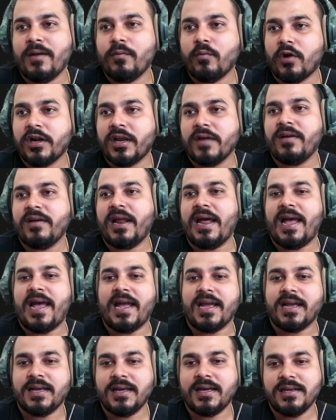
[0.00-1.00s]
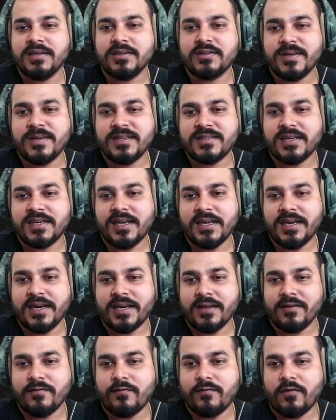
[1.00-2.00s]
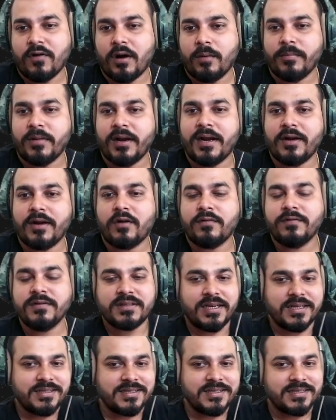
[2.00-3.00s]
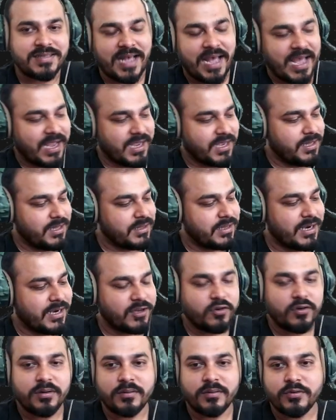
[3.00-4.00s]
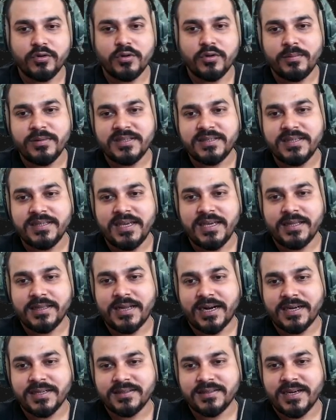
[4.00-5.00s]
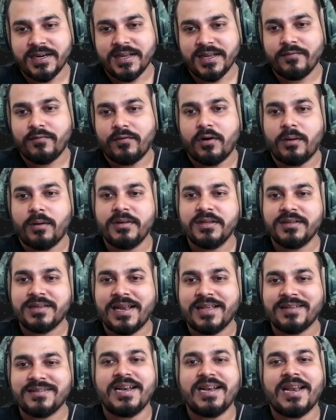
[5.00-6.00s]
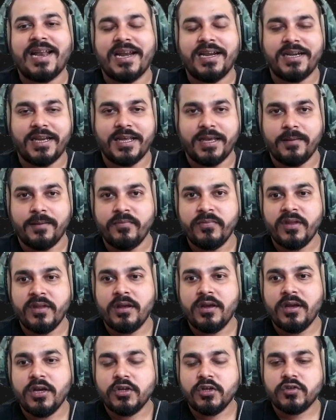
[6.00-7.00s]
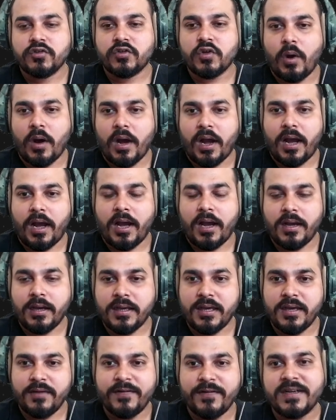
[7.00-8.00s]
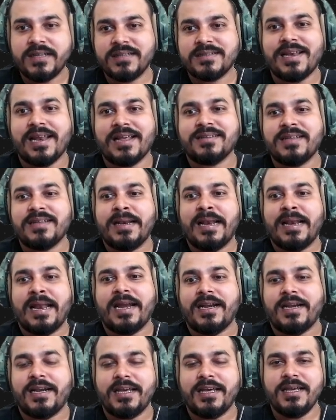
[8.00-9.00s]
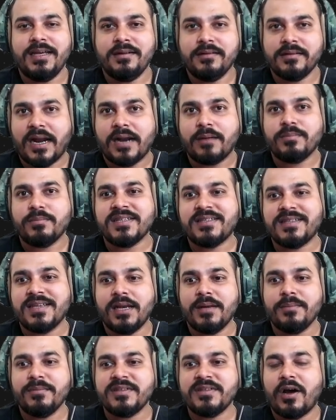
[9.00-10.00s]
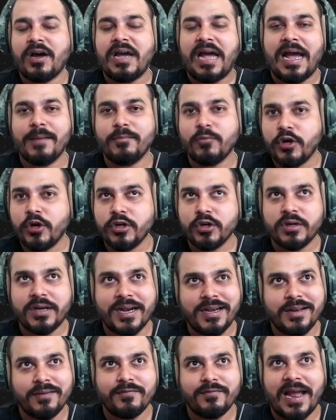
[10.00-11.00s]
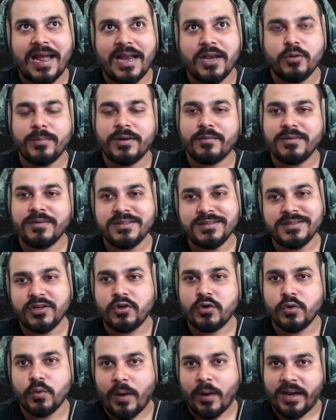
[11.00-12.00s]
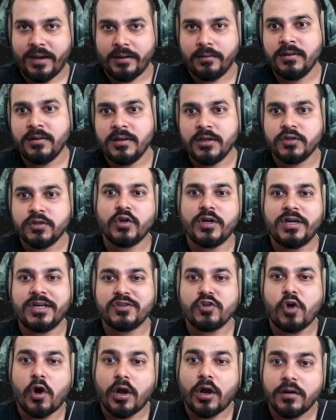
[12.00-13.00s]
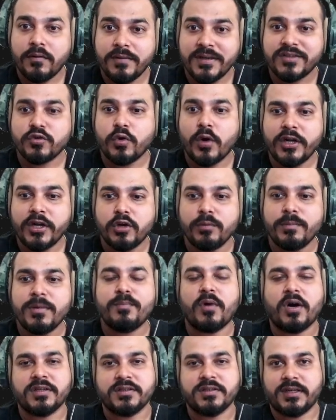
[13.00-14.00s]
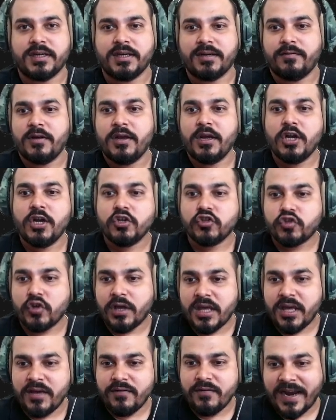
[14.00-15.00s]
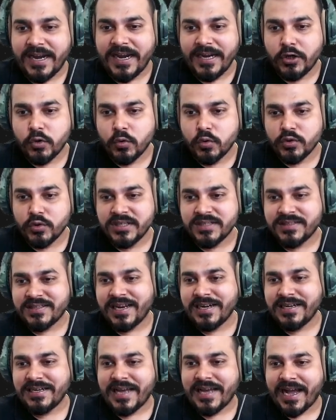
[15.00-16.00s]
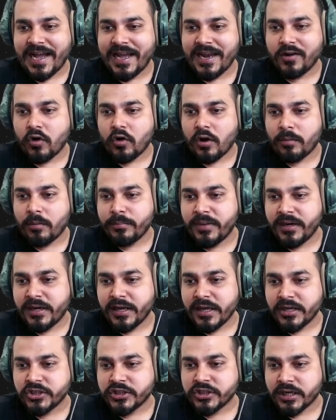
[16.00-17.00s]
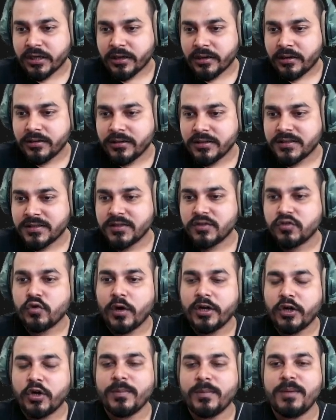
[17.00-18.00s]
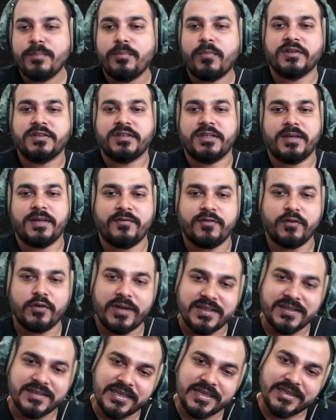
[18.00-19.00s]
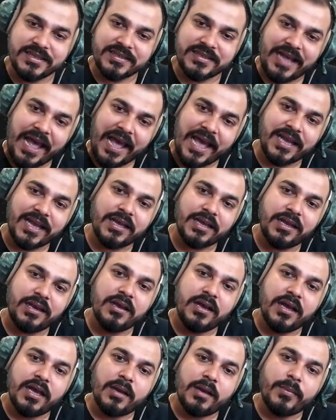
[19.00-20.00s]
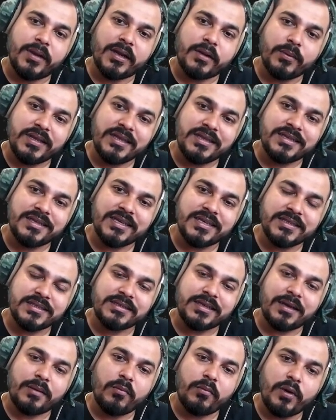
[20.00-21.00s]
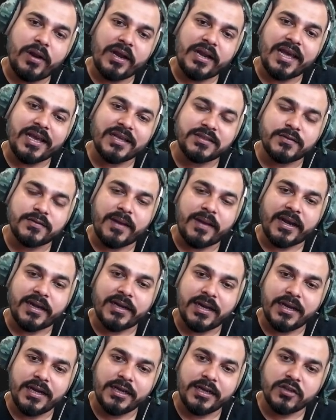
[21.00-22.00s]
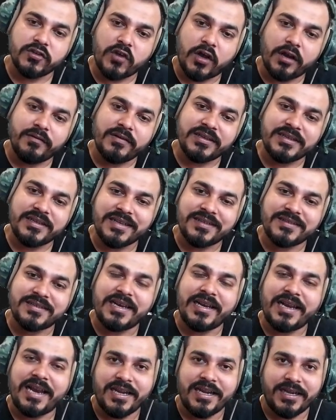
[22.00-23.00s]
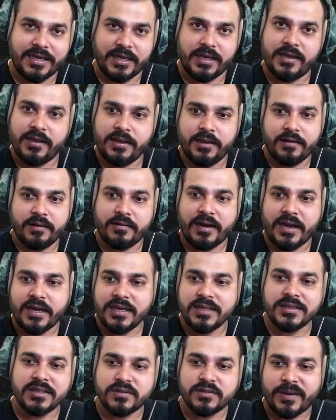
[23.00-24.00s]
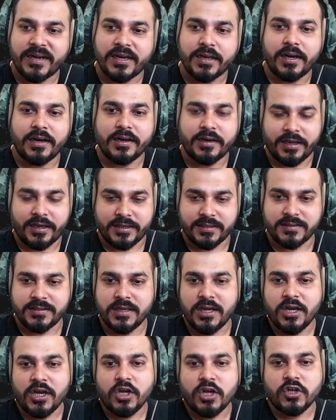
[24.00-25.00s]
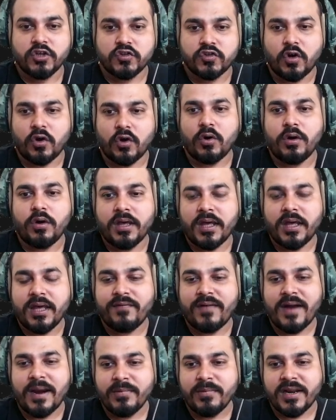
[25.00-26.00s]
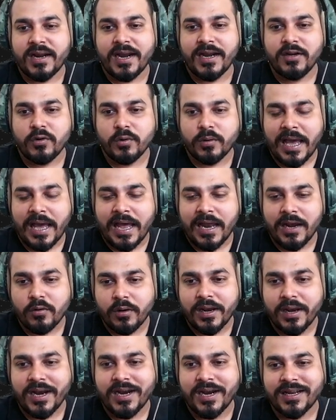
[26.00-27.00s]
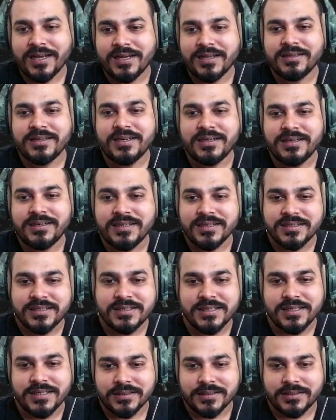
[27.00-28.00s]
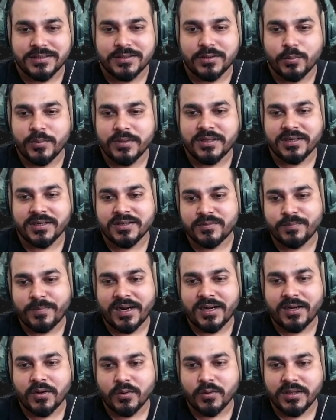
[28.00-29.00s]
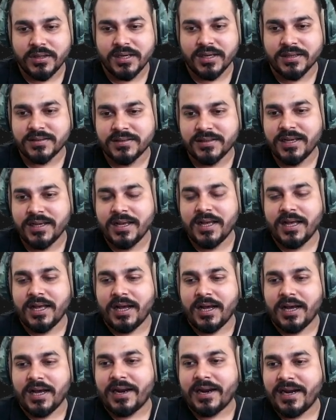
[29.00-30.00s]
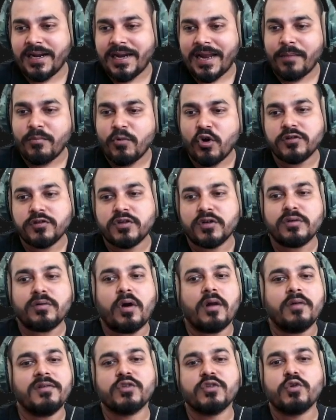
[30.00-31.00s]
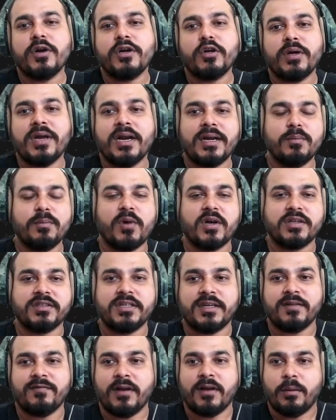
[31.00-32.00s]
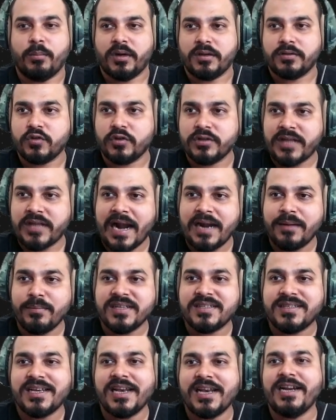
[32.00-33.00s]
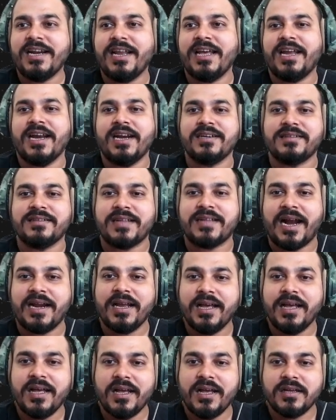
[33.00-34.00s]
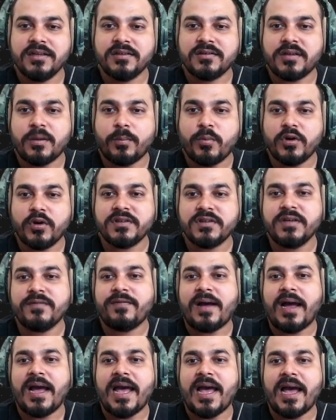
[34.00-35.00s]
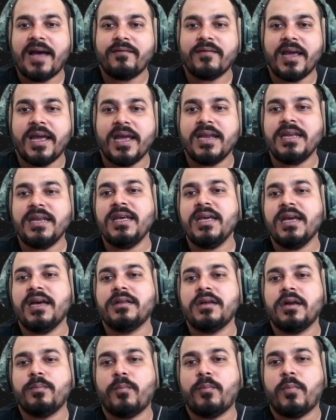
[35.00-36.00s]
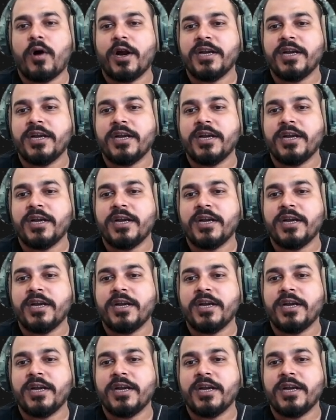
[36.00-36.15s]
And whatever angle is basically getting formed, and obviously this angle that you will be seeing that is getting formed is less than 90. So if it is less than 90, that basically means I'm going to get a value between 0 to 1. So it is always going to be positive. So if I do this entire computation, this is going to be positive. You can see this angle between this W and X vector, it is always less than 90, right? In this particular case. So if I'm trying to calculate the distance with respect to this, right, I'm also always going to get a positive number. So that basically indicates that suppose if I have any other